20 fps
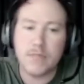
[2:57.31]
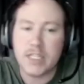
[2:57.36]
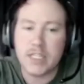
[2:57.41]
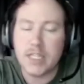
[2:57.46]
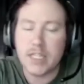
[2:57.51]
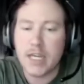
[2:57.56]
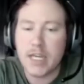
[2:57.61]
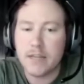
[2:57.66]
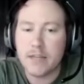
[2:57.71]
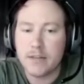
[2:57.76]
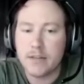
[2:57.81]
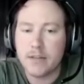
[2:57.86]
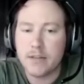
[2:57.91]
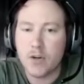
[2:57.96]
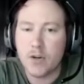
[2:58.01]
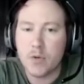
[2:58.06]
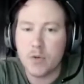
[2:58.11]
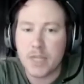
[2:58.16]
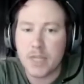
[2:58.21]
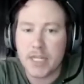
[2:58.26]
the, uh, the,
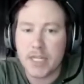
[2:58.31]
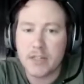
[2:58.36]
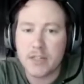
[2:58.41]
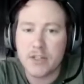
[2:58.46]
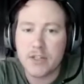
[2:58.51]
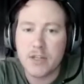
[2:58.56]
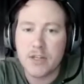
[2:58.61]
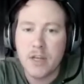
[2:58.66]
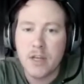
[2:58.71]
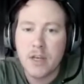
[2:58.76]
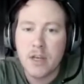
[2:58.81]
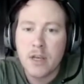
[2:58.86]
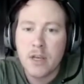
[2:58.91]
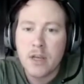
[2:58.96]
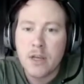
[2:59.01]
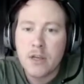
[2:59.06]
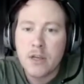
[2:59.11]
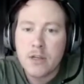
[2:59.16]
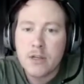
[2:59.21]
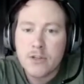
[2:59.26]
the homelands.
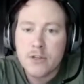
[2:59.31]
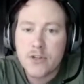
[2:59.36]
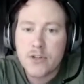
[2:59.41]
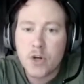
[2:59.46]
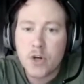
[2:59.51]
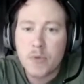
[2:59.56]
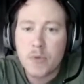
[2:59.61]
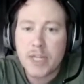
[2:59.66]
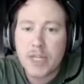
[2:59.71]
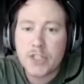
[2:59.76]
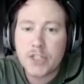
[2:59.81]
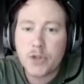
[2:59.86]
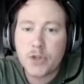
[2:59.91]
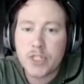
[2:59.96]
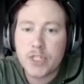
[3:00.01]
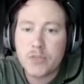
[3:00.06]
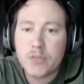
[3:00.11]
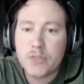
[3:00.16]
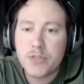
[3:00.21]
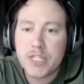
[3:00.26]
So my
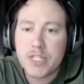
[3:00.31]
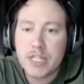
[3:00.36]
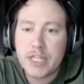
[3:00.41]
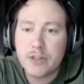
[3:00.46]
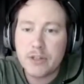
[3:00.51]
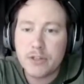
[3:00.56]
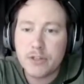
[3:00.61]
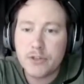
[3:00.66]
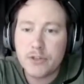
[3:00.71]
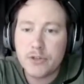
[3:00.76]
choice was either